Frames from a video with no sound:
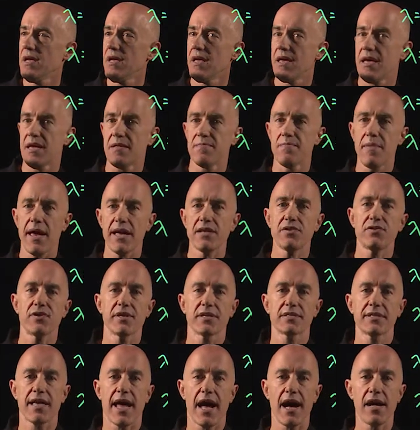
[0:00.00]
In
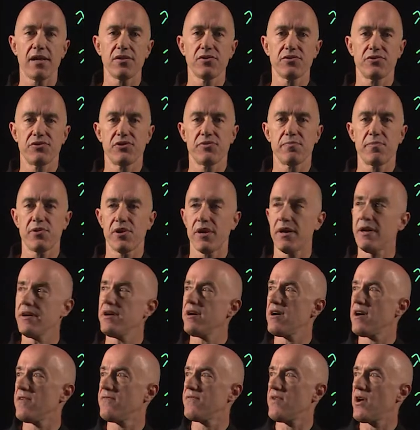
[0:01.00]
matrix algebra,
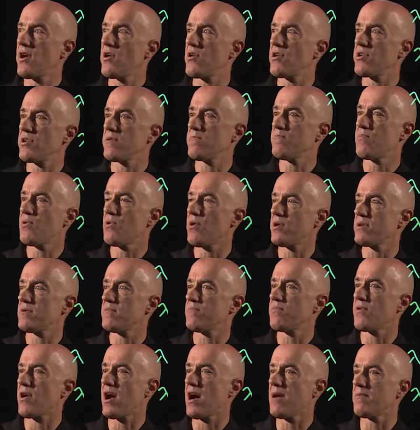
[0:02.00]
a very
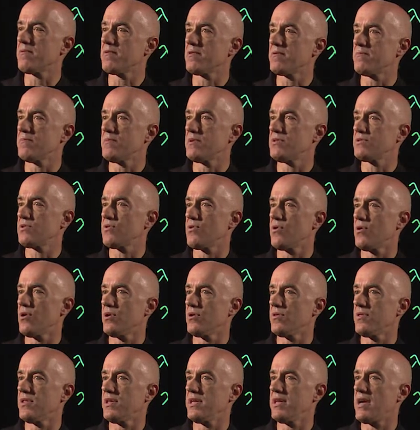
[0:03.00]
important problem is
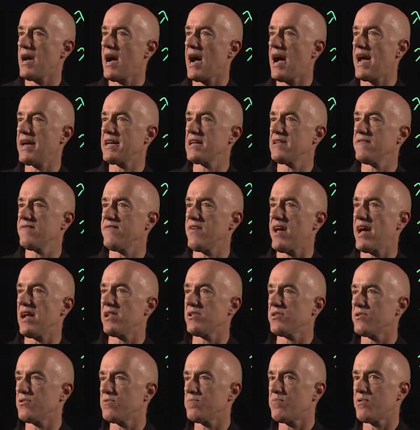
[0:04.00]
called the
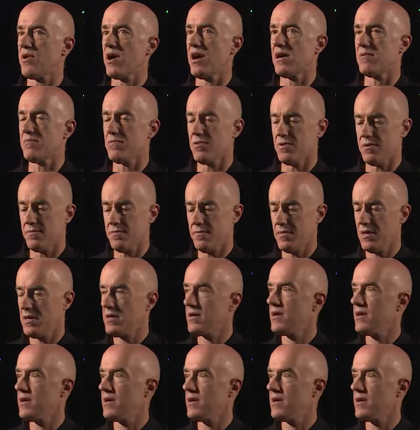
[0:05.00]
eigenvalue problem.